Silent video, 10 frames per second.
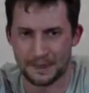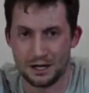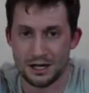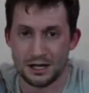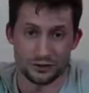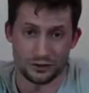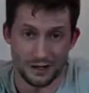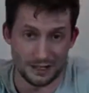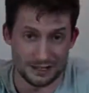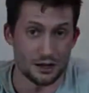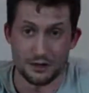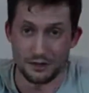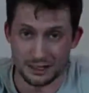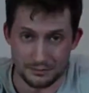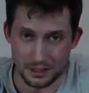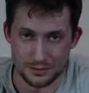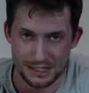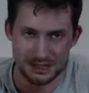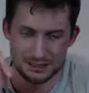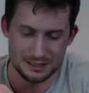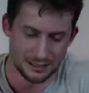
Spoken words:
So that's another thing that I'm going to be testing.